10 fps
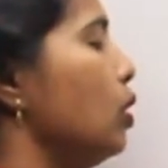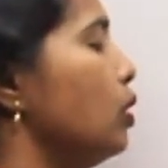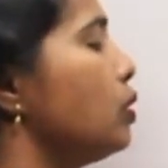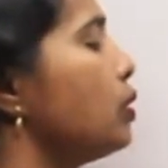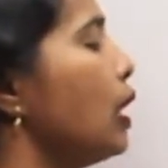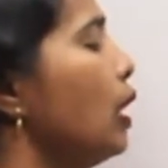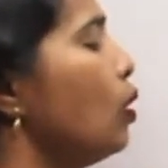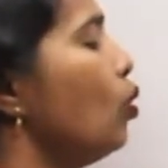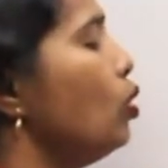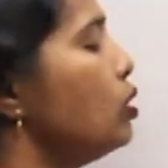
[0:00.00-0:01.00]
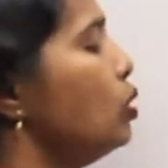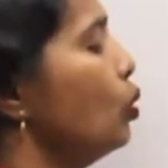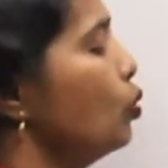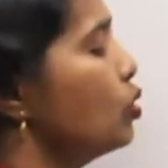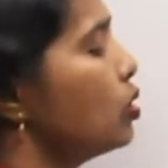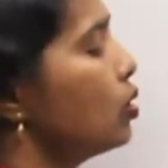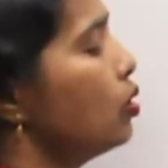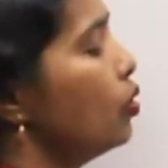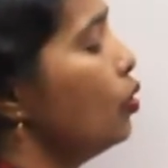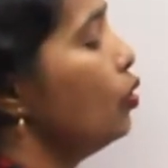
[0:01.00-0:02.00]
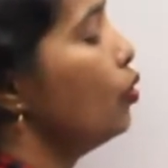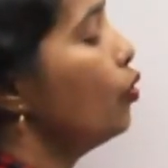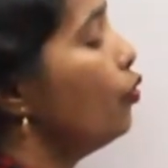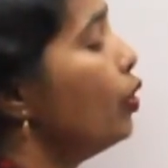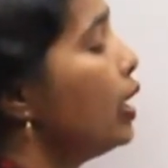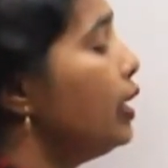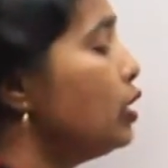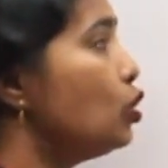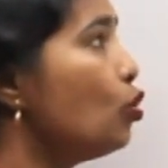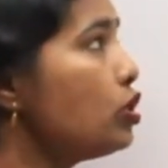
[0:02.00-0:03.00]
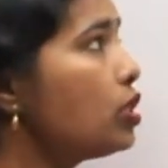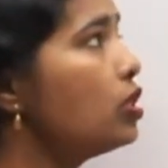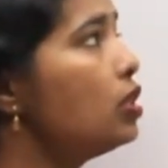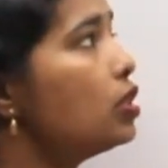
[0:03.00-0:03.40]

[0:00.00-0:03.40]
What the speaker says: Cyclo is used. Where it is used?